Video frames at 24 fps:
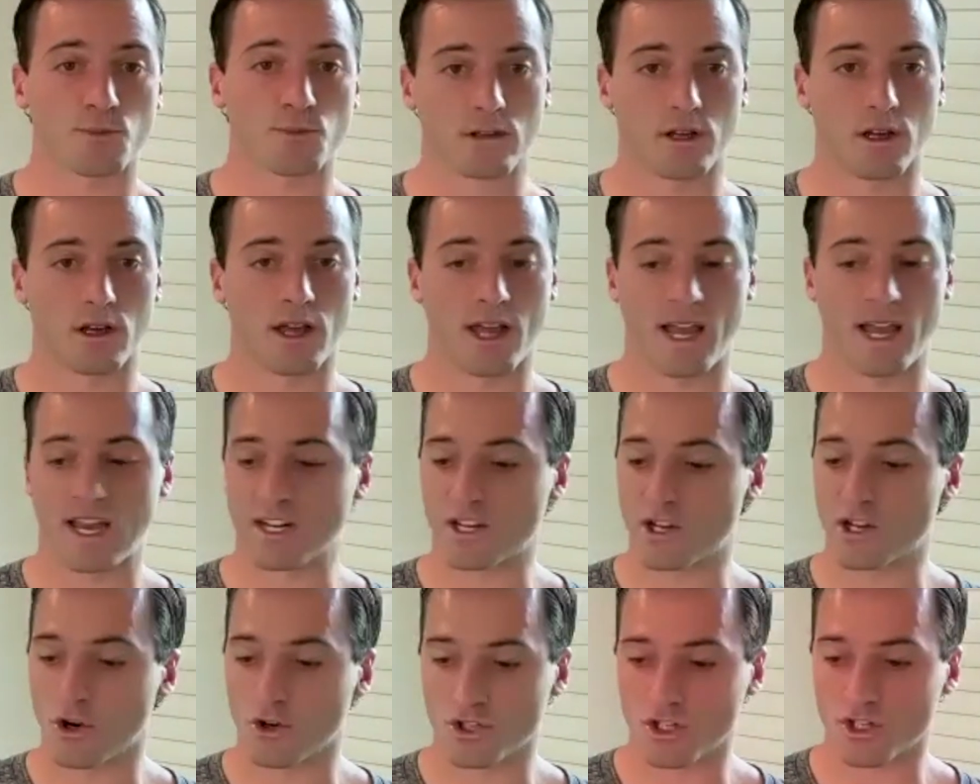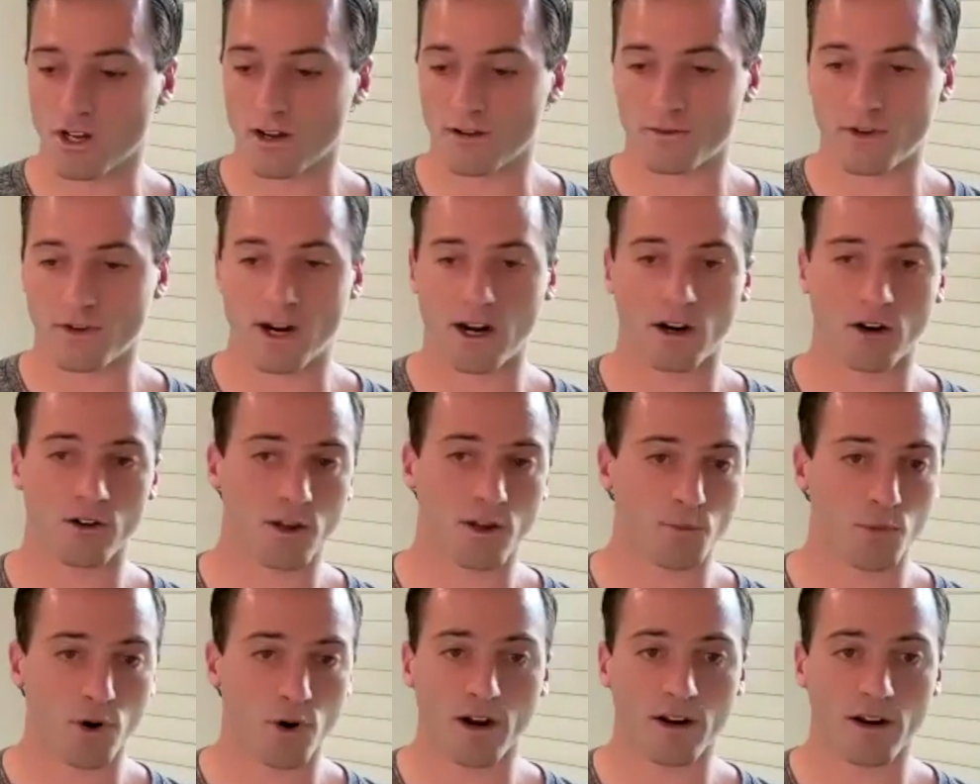The head coach got fired.
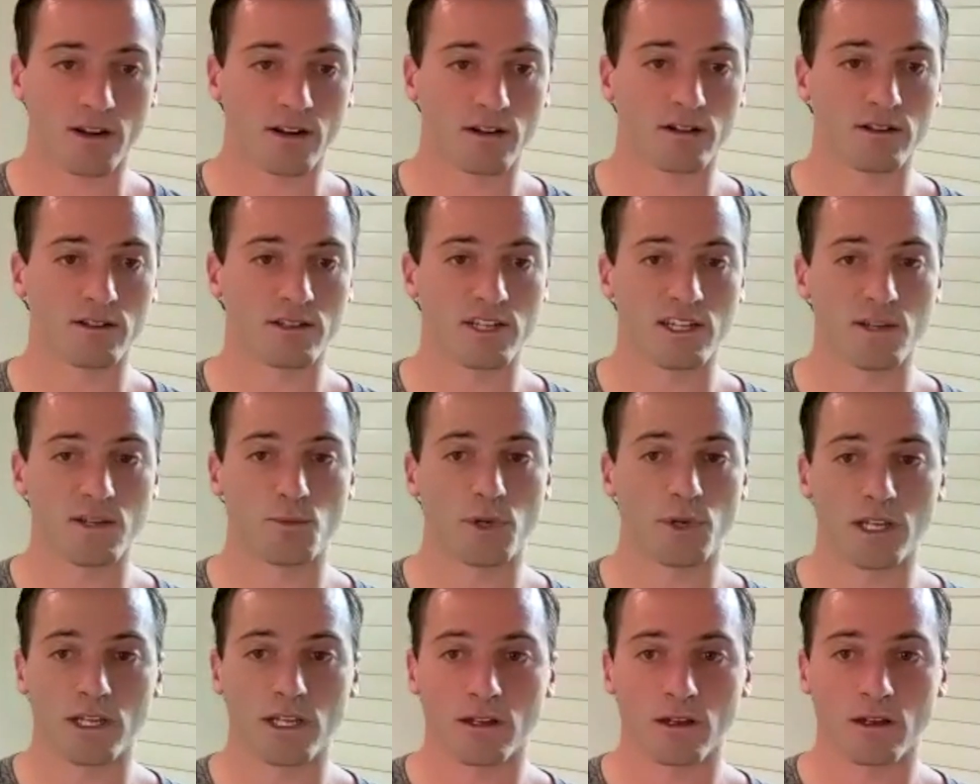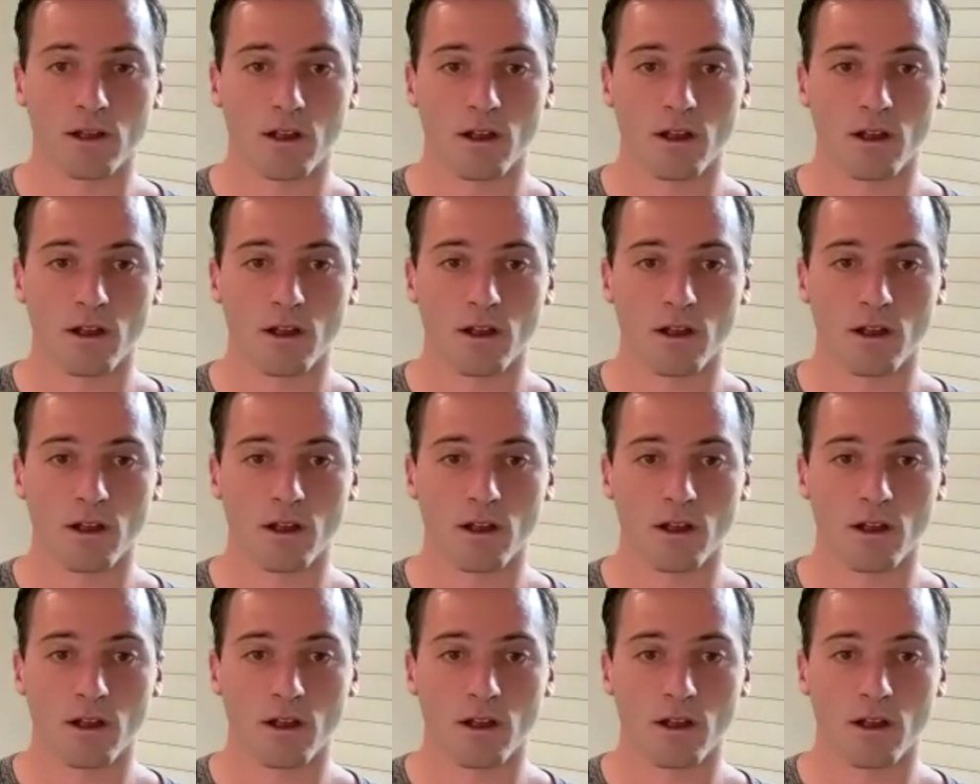They brought in a DP